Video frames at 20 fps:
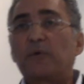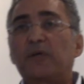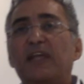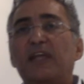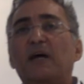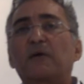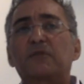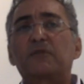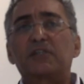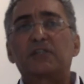
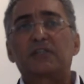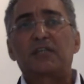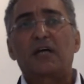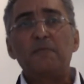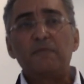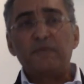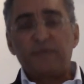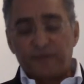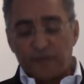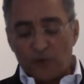without
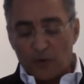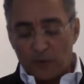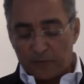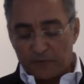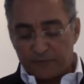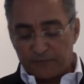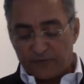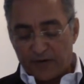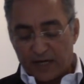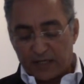some form
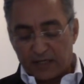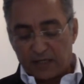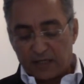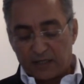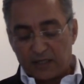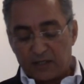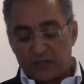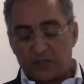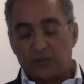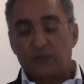of
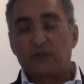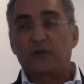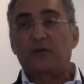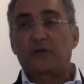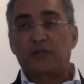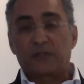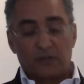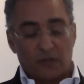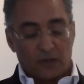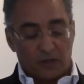recognition or
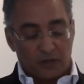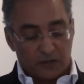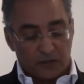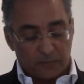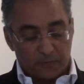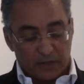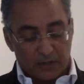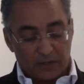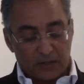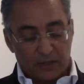
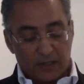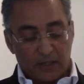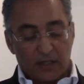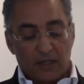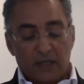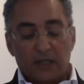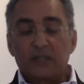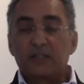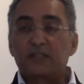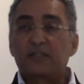acknowledgement,
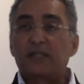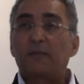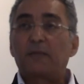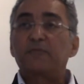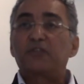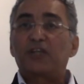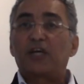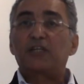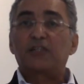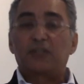some
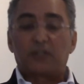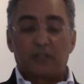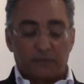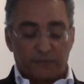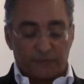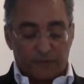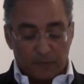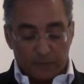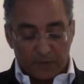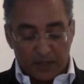gesture
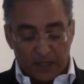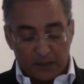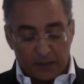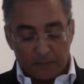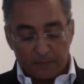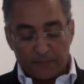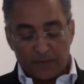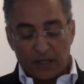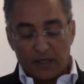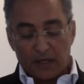from
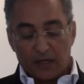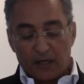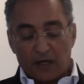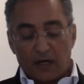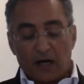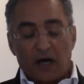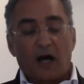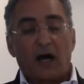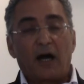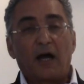him,
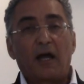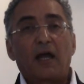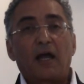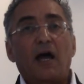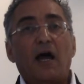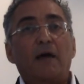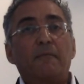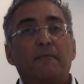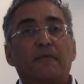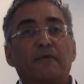I
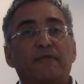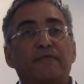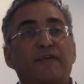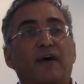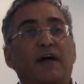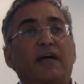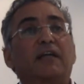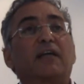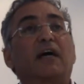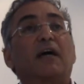
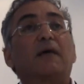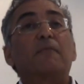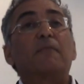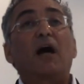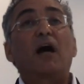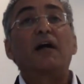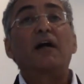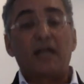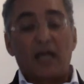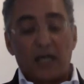find I'm
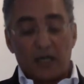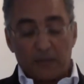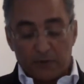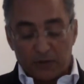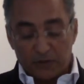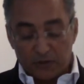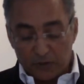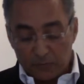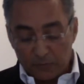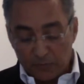
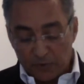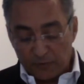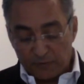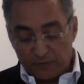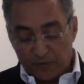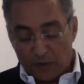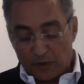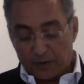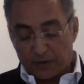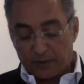unable to
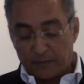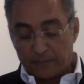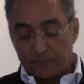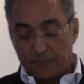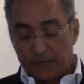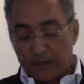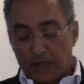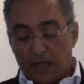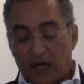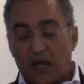move on.
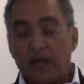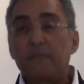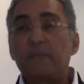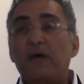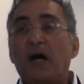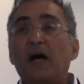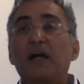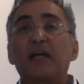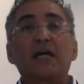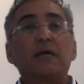I'm
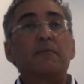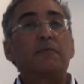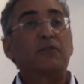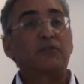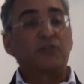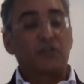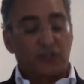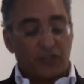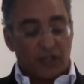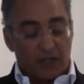unable
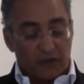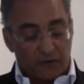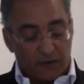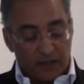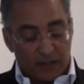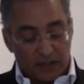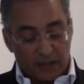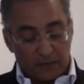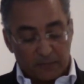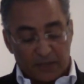to
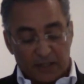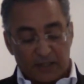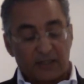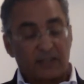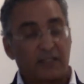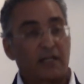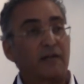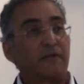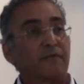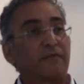generate in
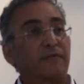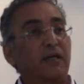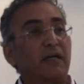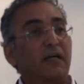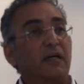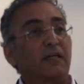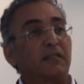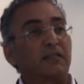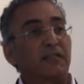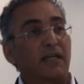myself
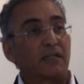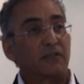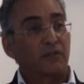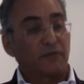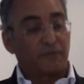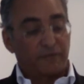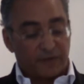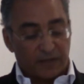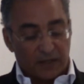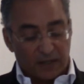a sense
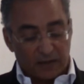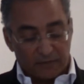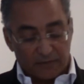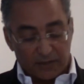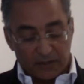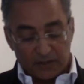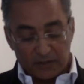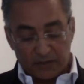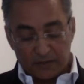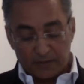of
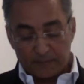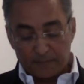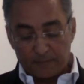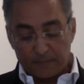forgiveness.